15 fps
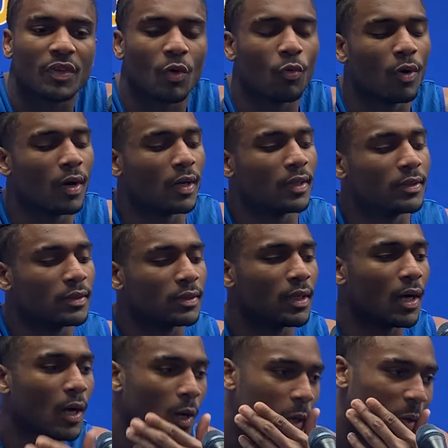Well,
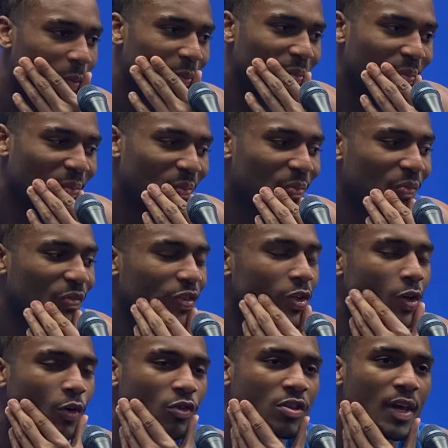
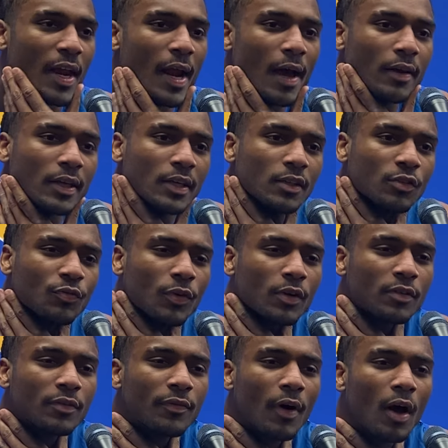shout out to Ish
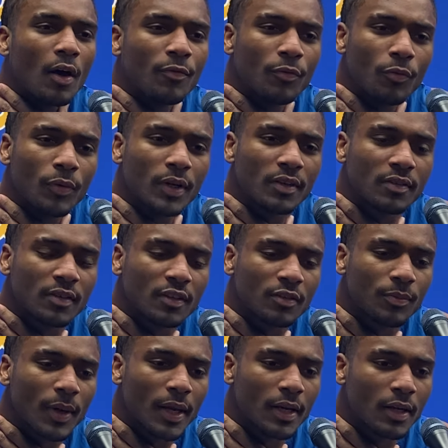first of all for winning Sixth
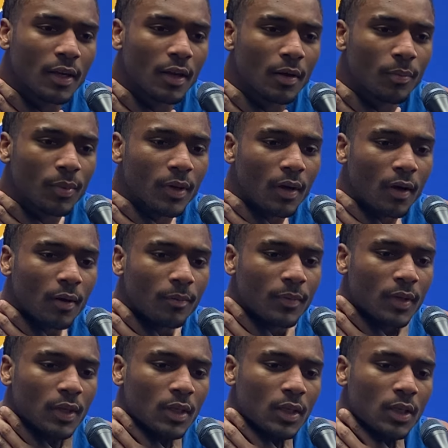Man of the Year, but
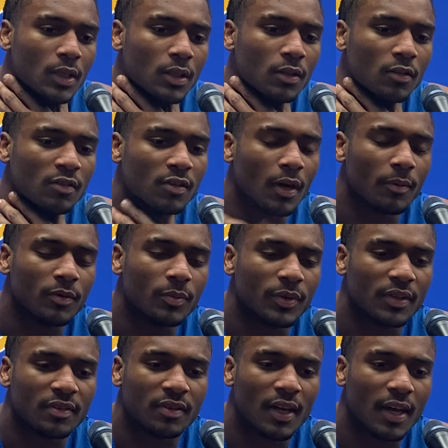there's something to be
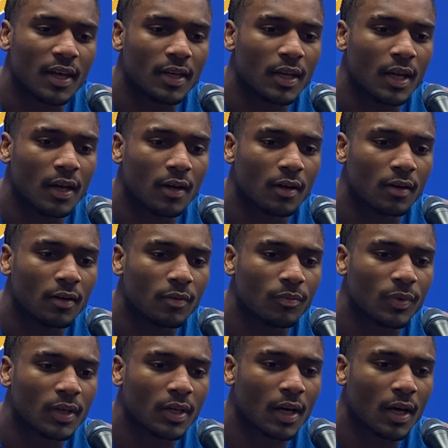said there
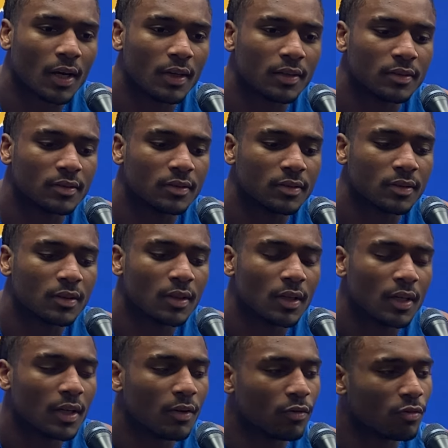because
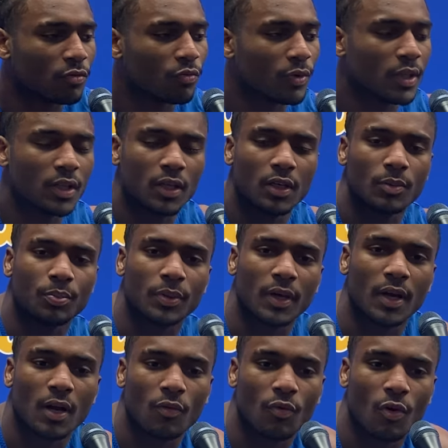he was a really good
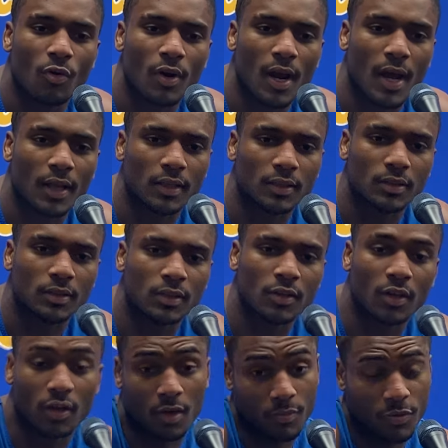player at Rhode Island,
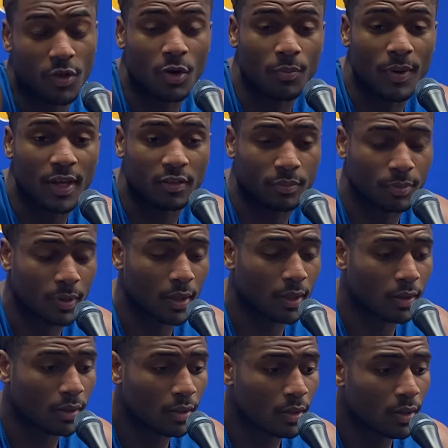their best player.